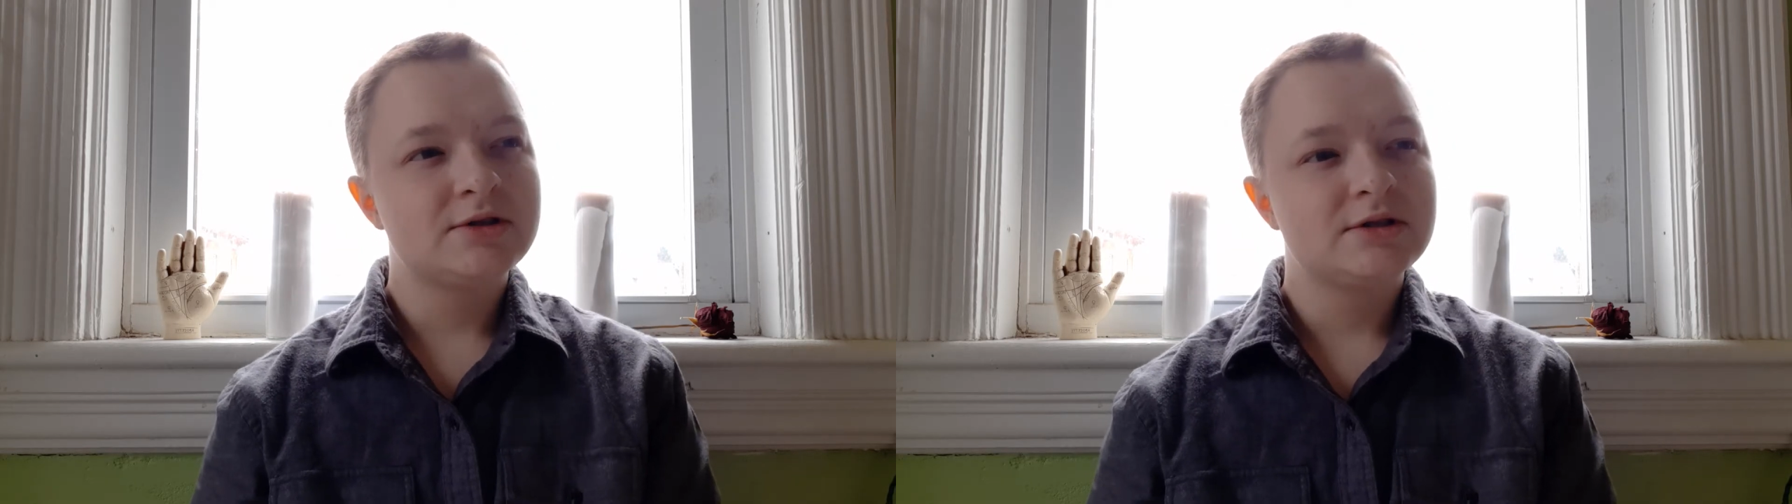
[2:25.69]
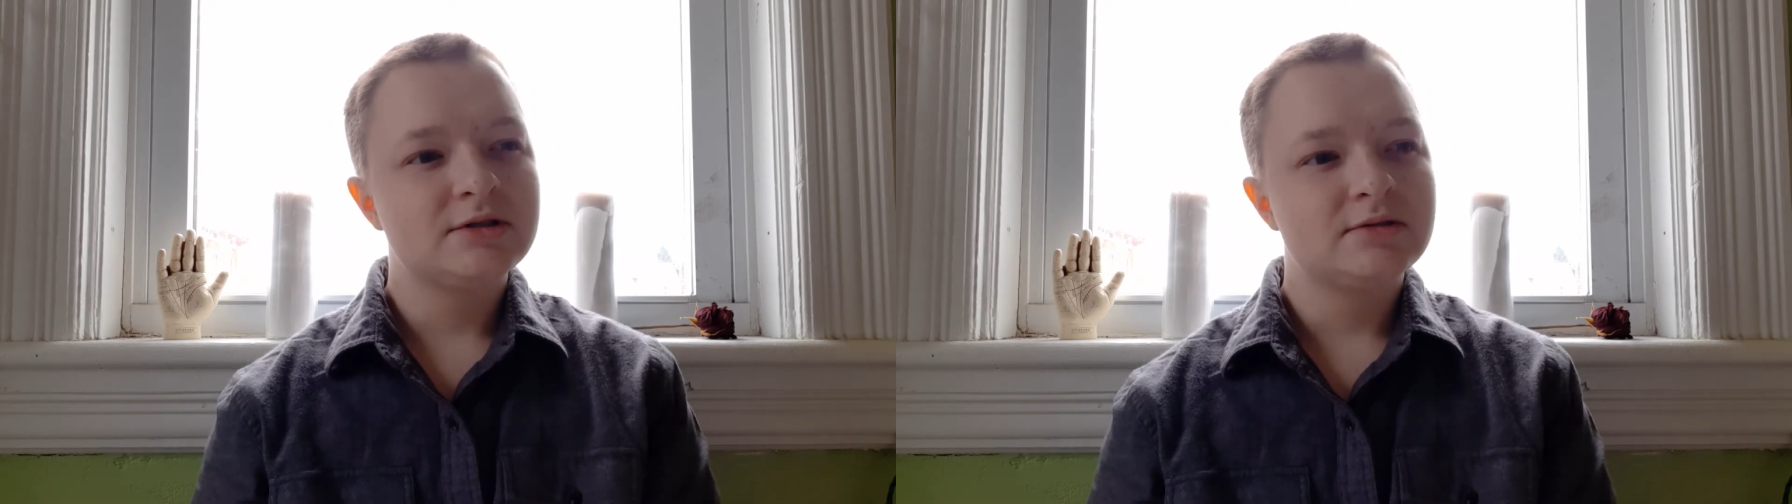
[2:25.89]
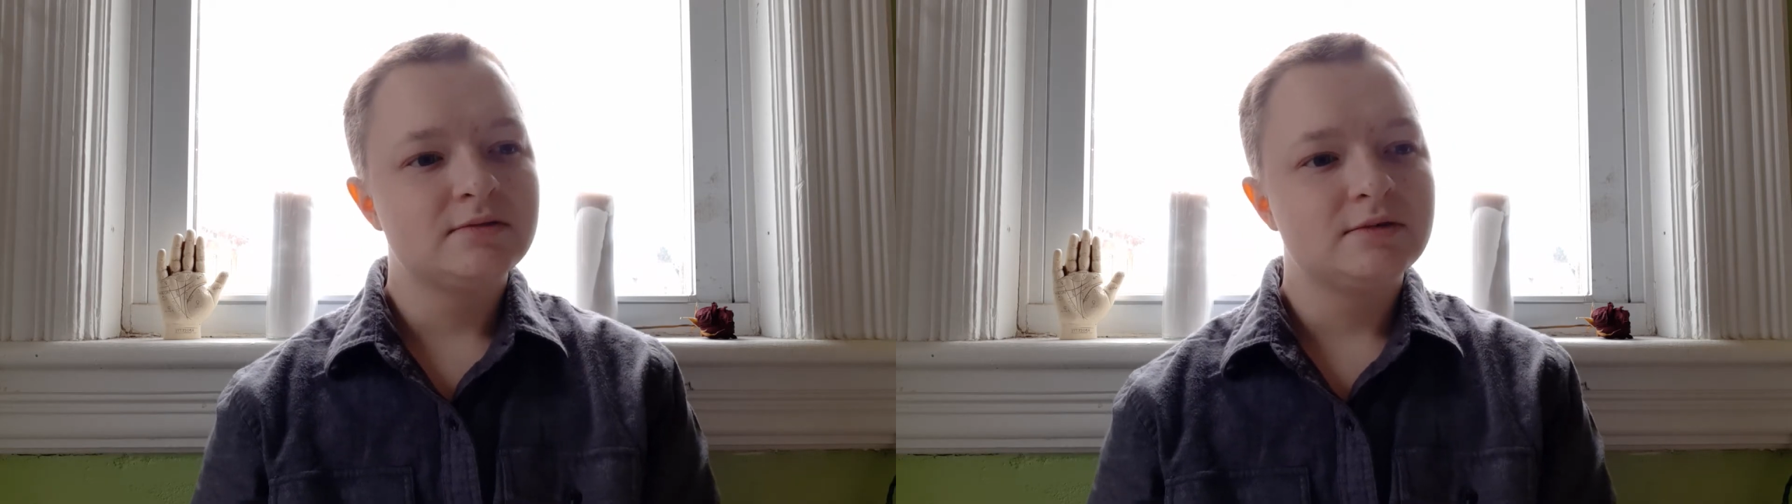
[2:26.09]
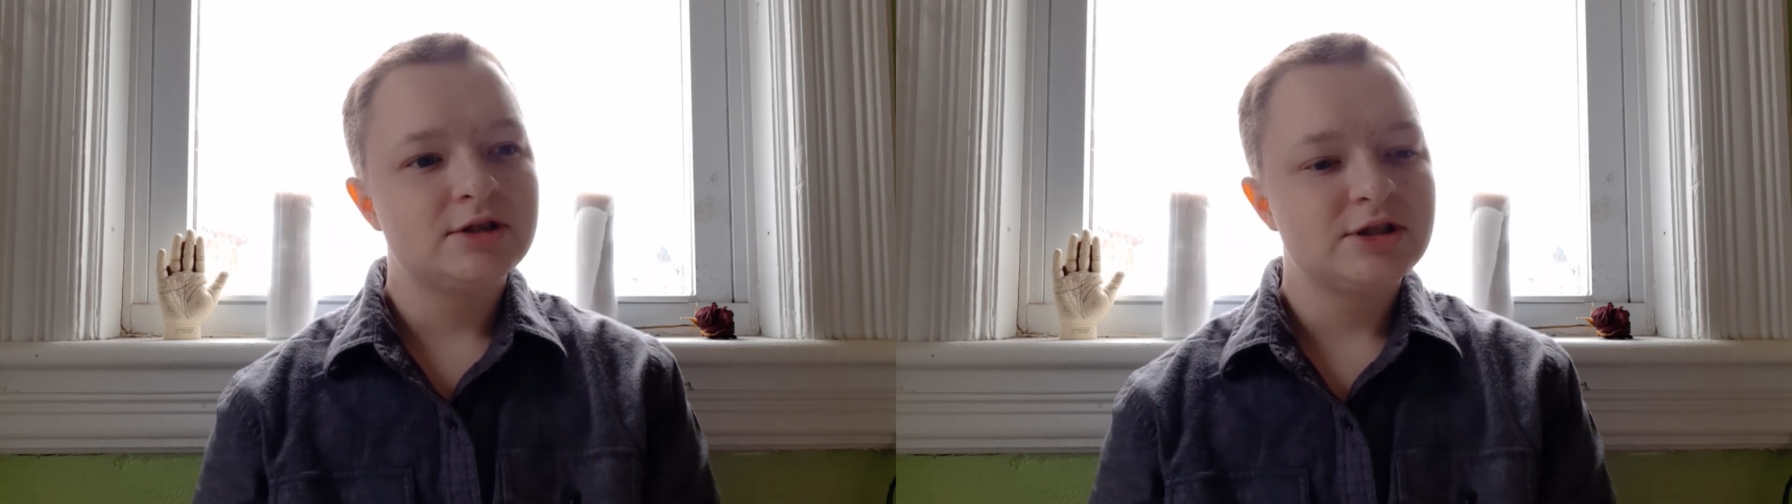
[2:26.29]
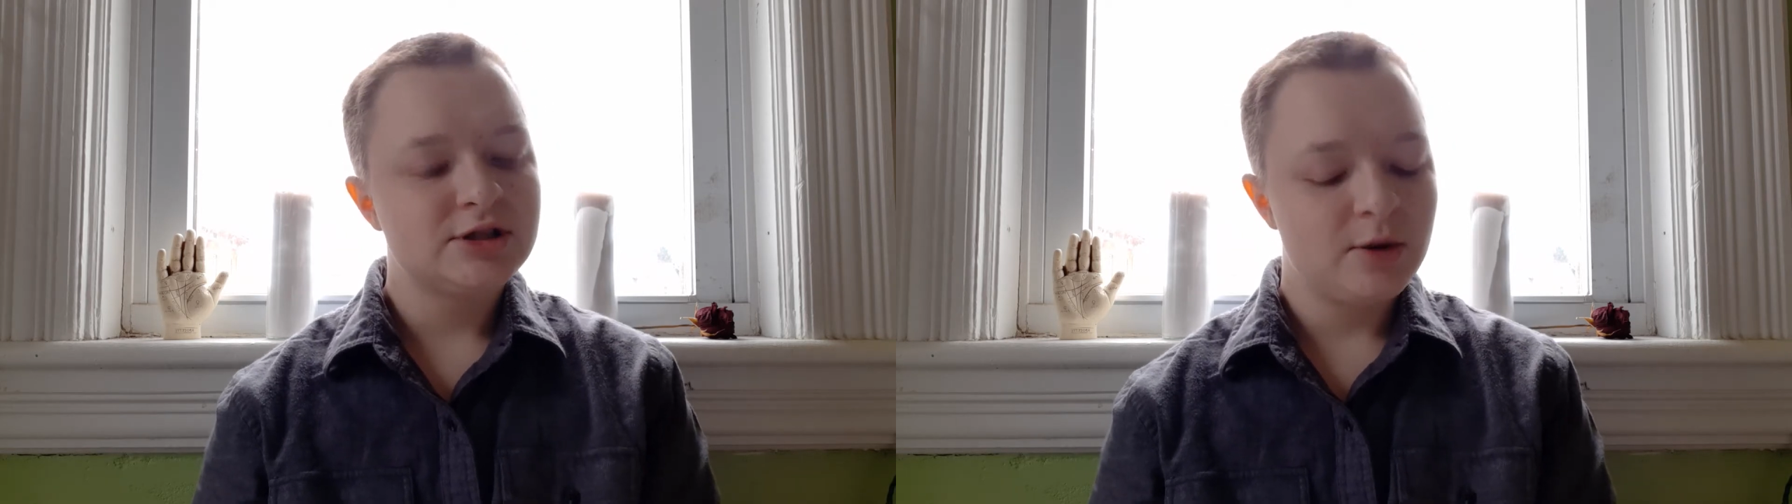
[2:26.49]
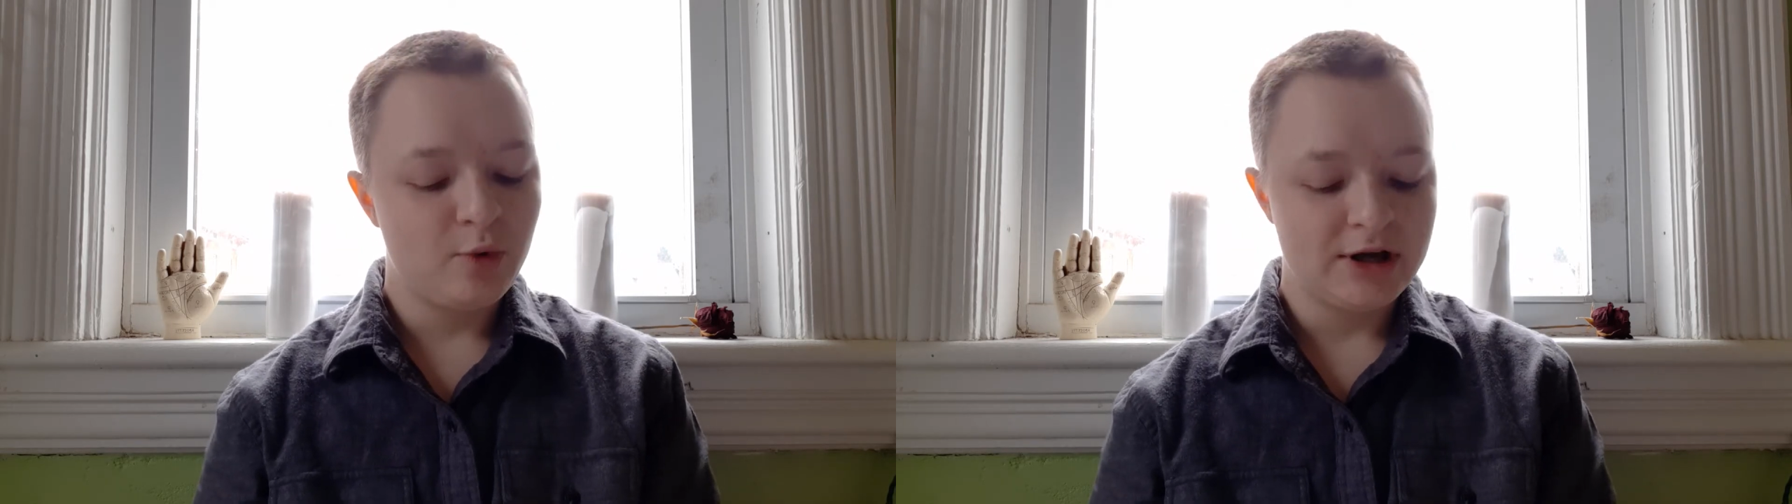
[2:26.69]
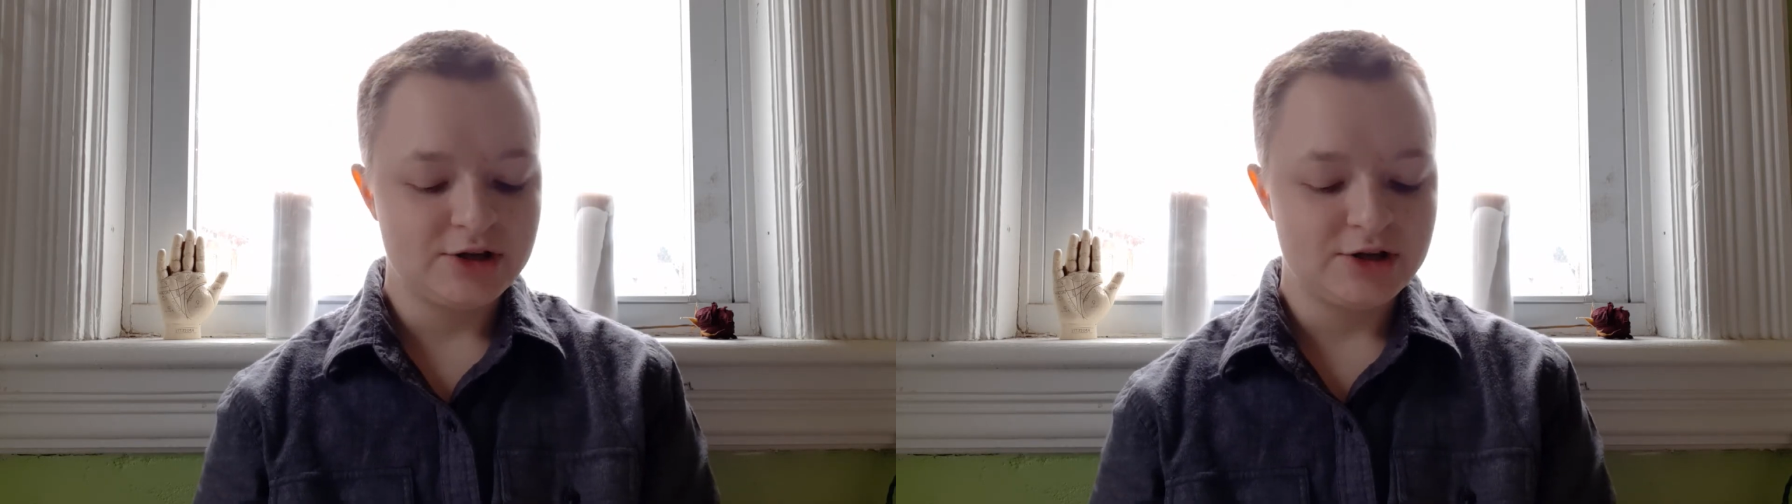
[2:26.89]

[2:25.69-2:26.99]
and subway